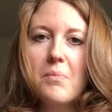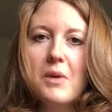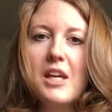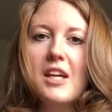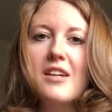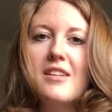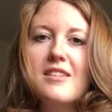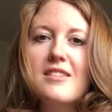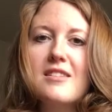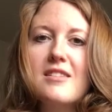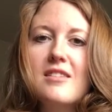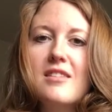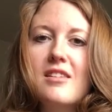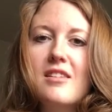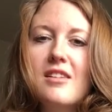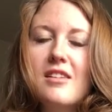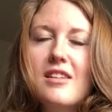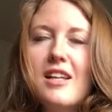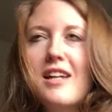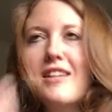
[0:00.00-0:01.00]
because
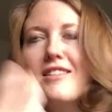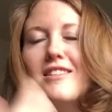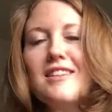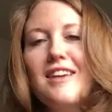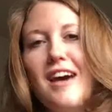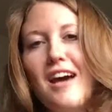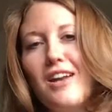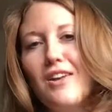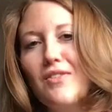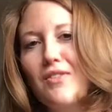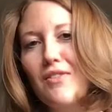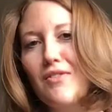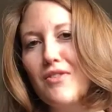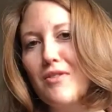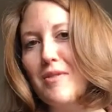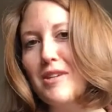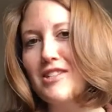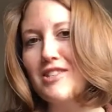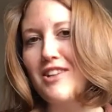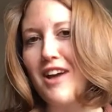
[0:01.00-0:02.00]
that's the kind of
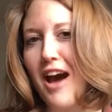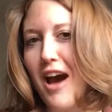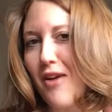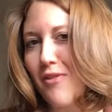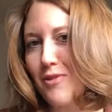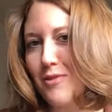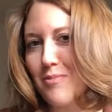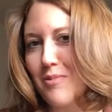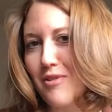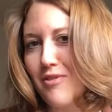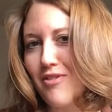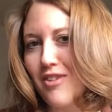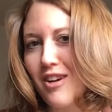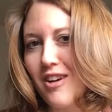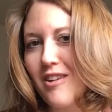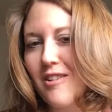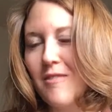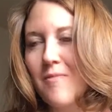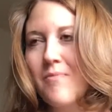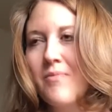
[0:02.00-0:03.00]
information I would
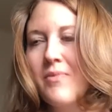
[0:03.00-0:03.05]
prefer.